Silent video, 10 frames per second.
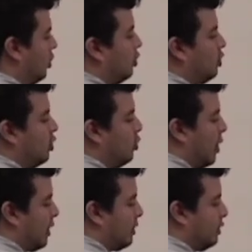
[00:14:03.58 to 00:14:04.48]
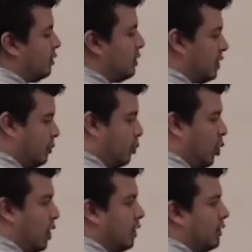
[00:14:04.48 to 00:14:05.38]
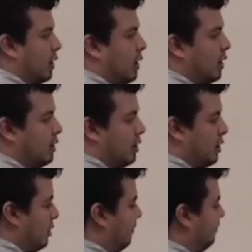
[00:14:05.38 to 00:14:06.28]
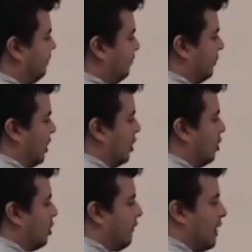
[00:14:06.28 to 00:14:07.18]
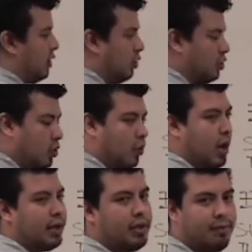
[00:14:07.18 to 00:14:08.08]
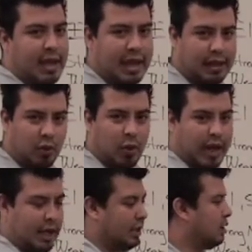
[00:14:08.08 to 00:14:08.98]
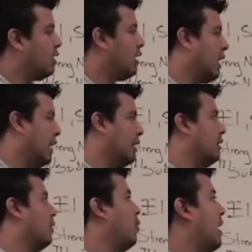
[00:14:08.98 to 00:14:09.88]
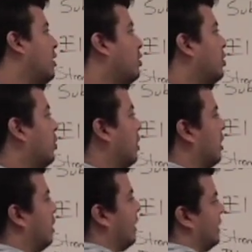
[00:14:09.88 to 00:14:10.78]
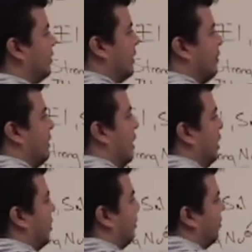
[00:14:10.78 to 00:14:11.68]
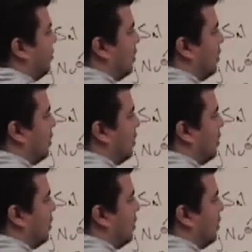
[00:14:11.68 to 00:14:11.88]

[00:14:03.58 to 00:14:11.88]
you do want to spoil the nucleophile. You do want to make it wait, and the way you do it is with the medium.